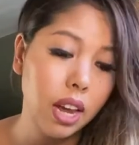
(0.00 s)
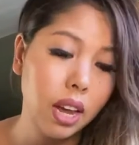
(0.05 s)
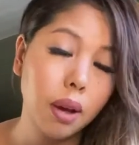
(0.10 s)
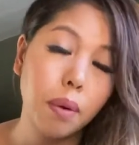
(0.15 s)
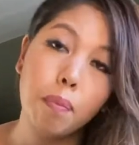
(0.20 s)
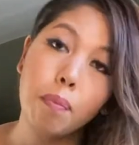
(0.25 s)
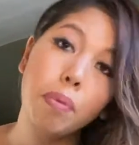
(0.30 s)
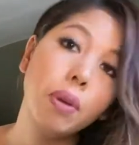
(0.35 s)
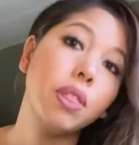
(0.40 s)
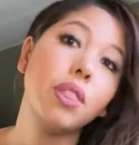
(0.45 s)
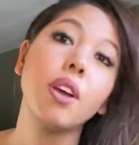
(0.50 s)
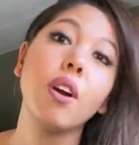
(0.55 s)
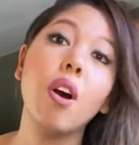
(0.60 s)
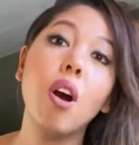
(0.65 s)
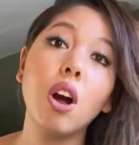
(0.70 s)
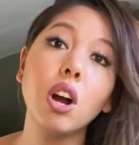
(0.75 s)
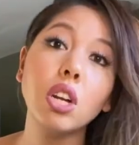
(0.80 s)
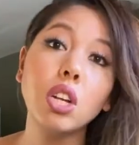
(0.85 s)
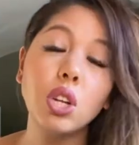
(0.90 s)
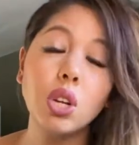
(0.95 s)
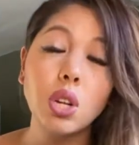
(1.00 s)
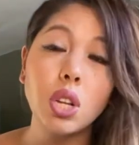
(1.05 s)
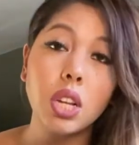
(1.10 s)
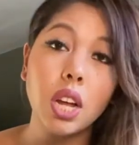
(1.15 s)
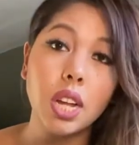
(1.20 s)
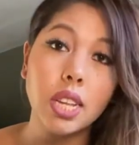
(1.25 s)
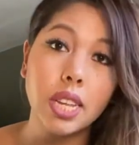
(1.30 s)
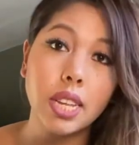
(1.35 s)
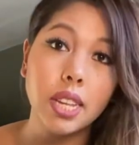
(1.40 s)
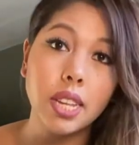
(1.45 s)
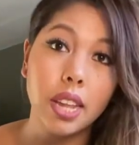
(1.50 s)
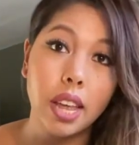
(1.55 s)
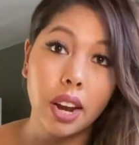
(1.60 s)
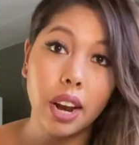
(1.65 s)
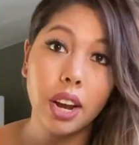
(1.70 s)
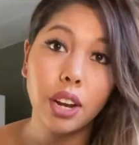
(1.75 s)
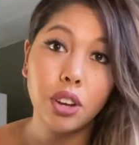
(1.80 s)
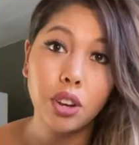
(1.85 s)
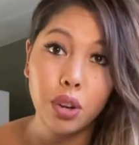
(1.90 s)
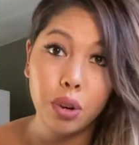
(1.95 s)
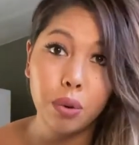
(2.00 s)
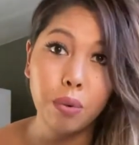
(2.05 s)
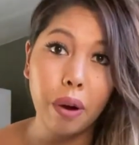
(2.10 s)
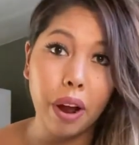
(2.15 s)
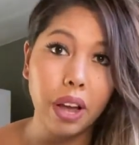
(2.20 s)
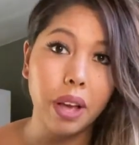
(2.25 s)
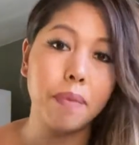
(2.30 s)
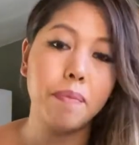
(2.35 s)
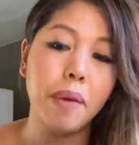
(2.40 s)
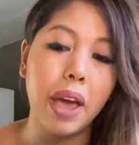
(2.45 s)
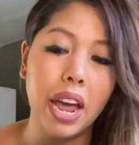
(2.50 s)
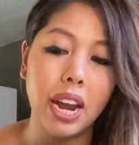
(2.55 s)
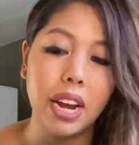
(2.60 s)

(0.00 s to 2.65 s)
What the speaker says: but there are two sauces that I do recommend.